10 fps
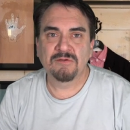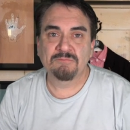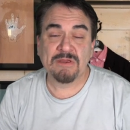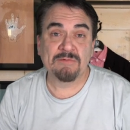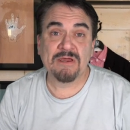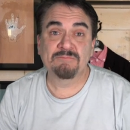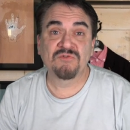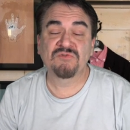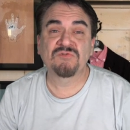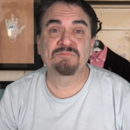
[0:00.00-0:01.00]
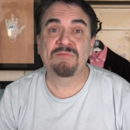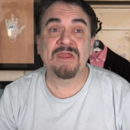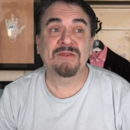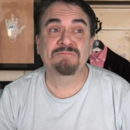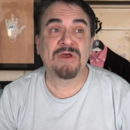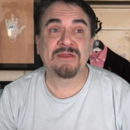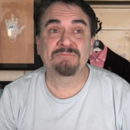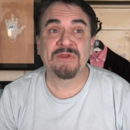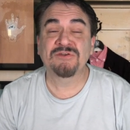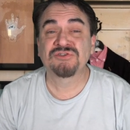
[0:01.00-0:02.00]
My mom made
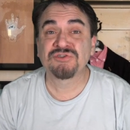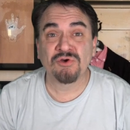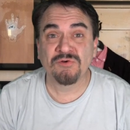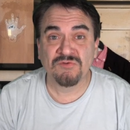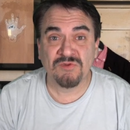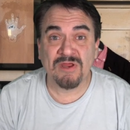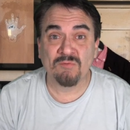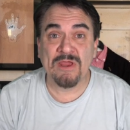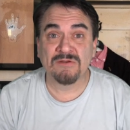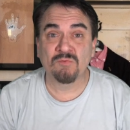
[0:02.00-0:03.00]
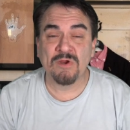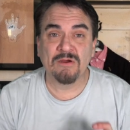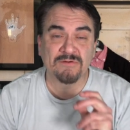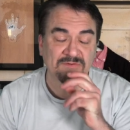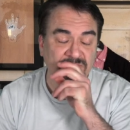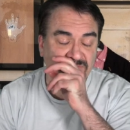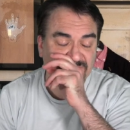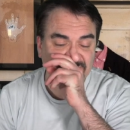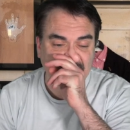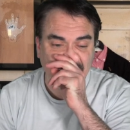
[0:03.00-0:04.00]
shirts that I had to wear in the
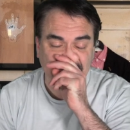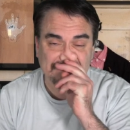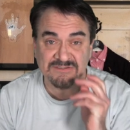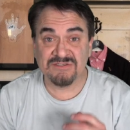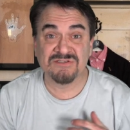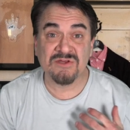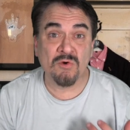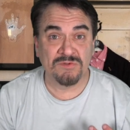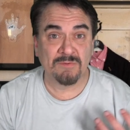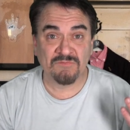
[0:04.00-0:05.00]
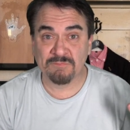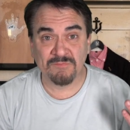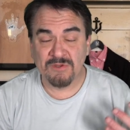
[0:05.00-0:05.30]
early 70s. She sewed them